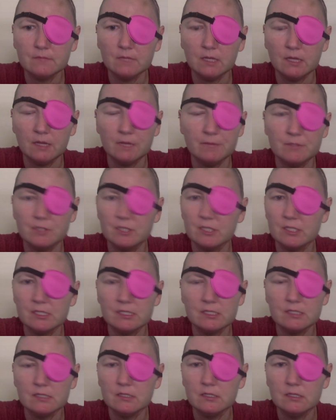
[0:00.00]
and I'm
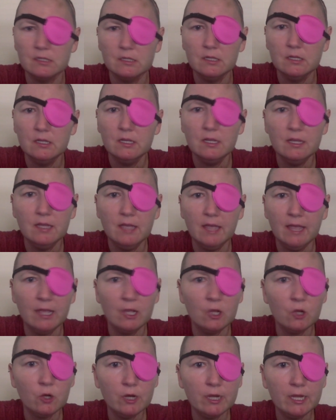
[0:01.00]
just
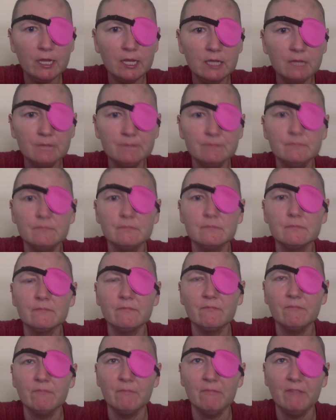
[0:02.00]
angry,
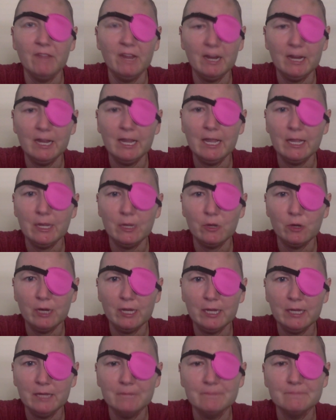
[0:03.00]
very
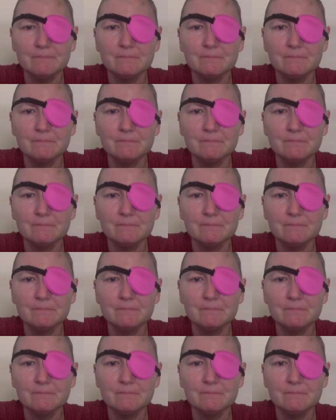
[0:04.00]
angry.